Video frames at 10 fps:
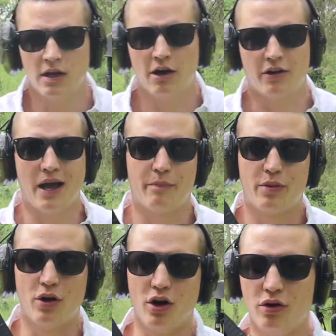Hellcat
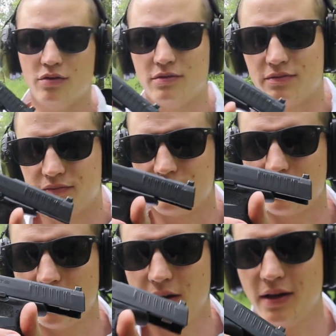Pro
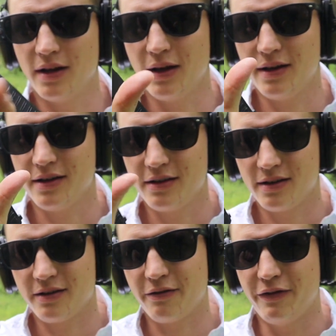
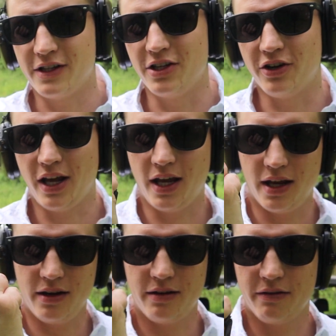fits in your
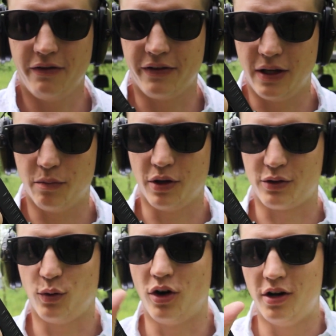hand,
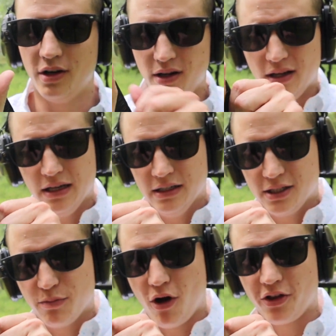15+1,
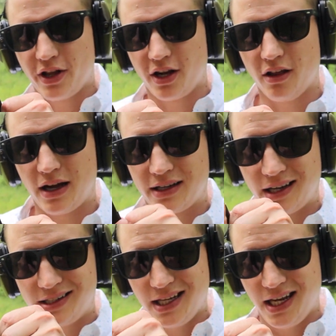smaller than a Glock
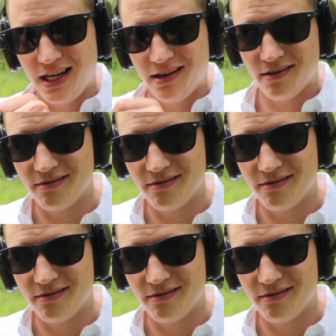19.